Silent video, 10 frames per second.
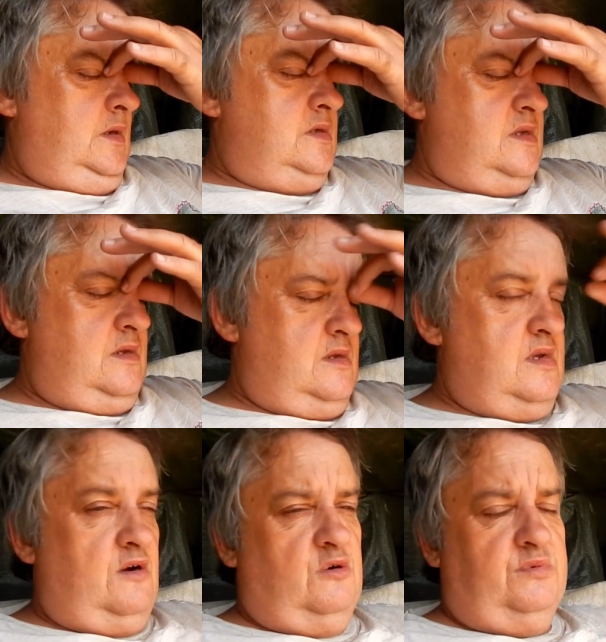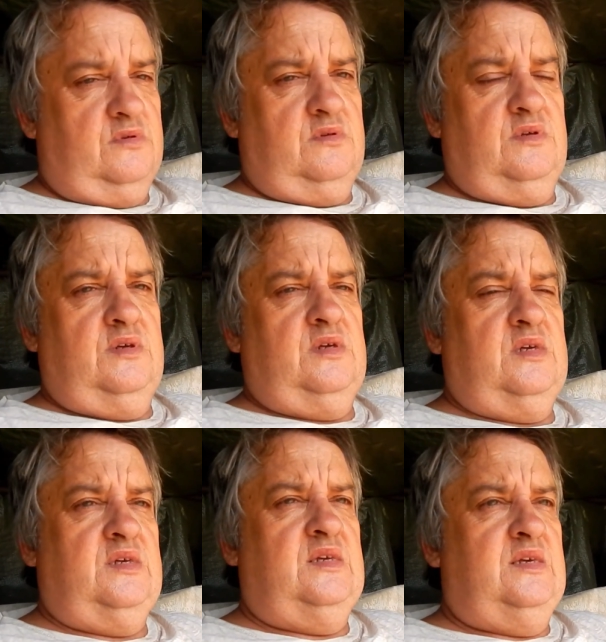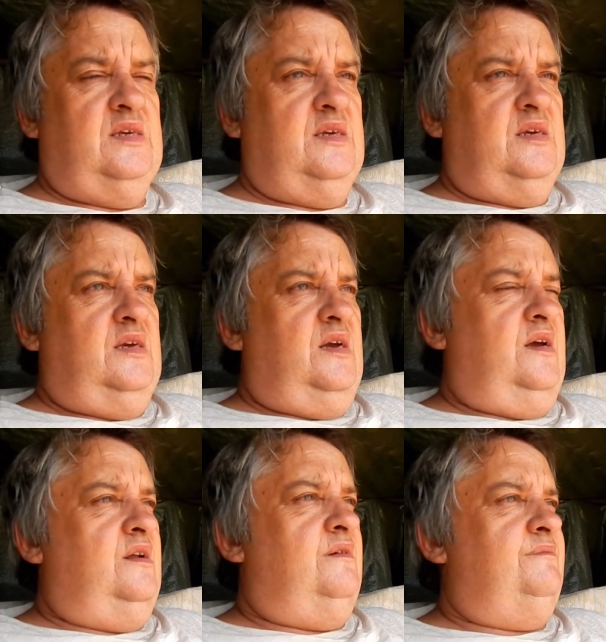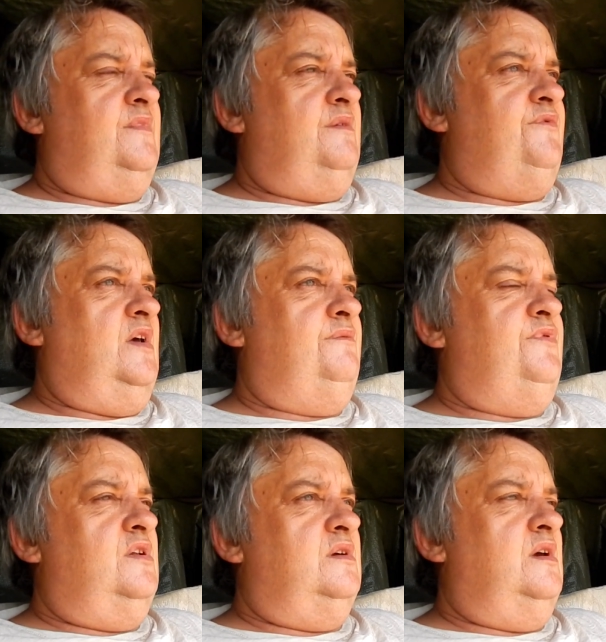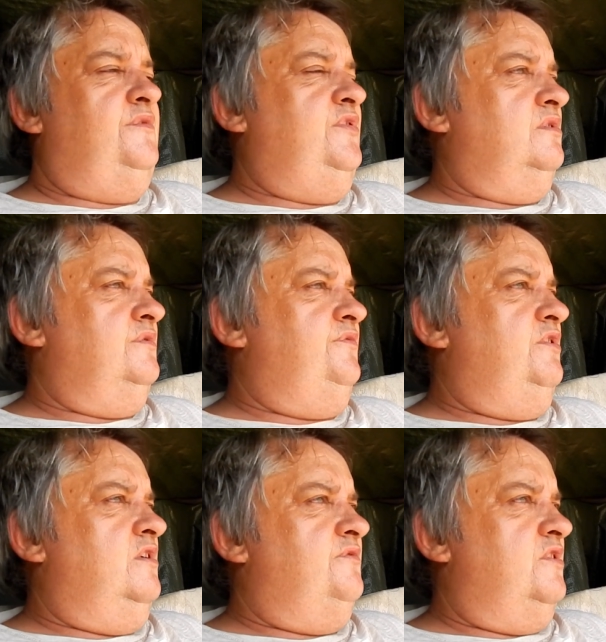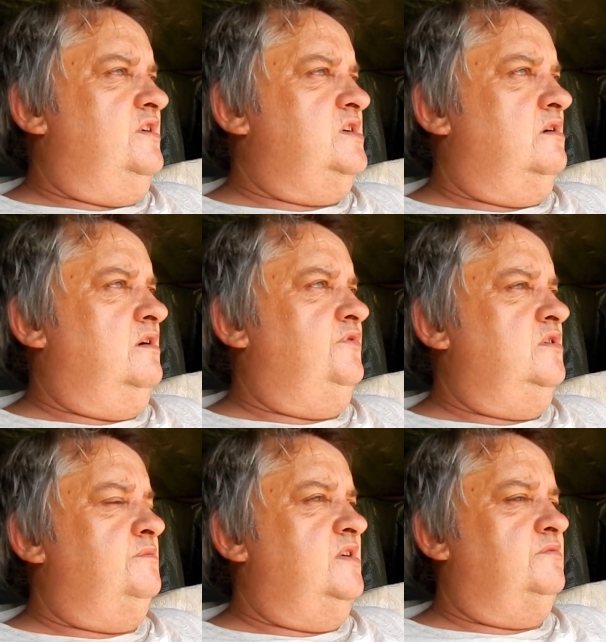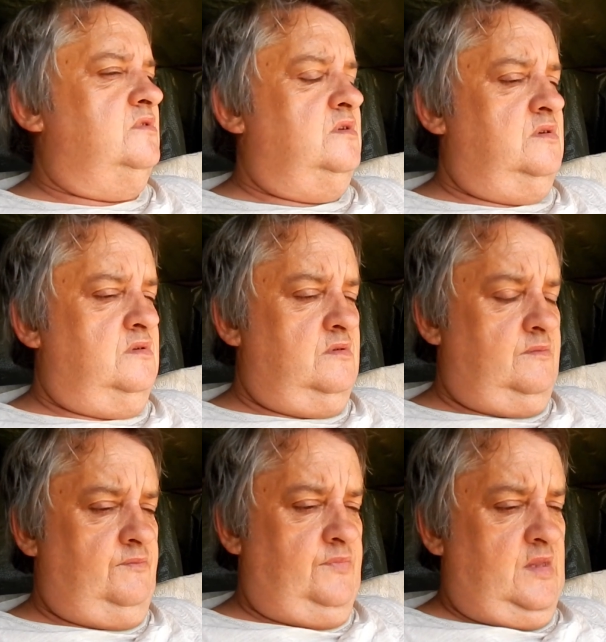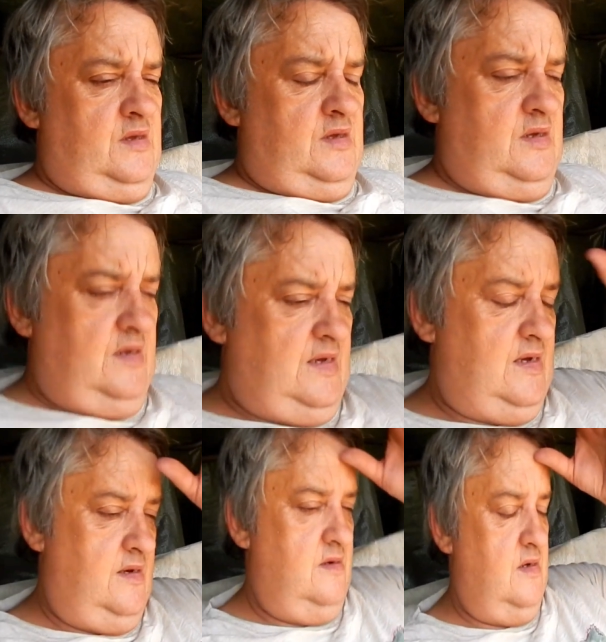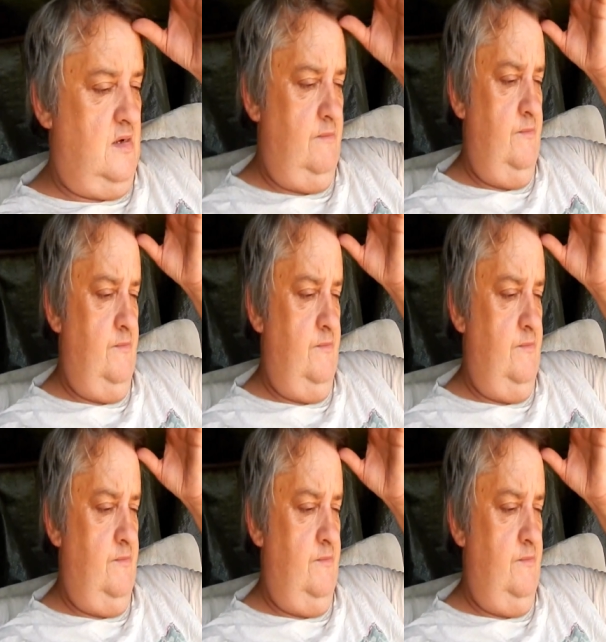It's terrible, and I feel very, very sorry for you people, and